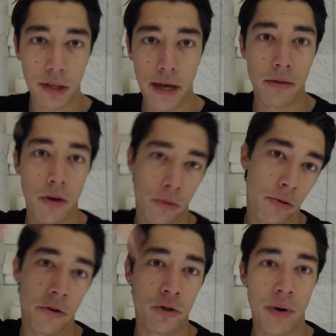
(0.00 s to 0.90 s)
get
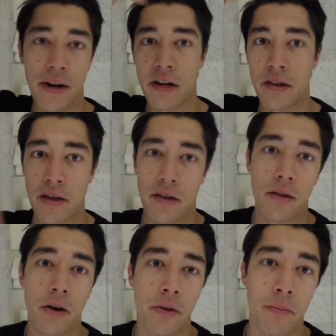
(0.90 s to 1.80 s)
on the train and
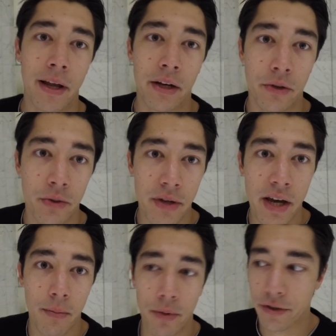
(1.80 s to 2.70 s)
then on the plane onto
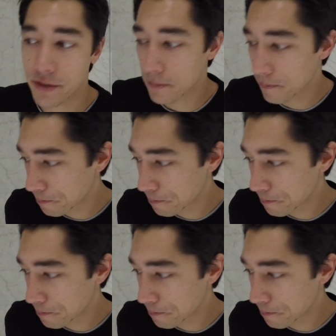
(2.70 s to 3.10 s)
the airport.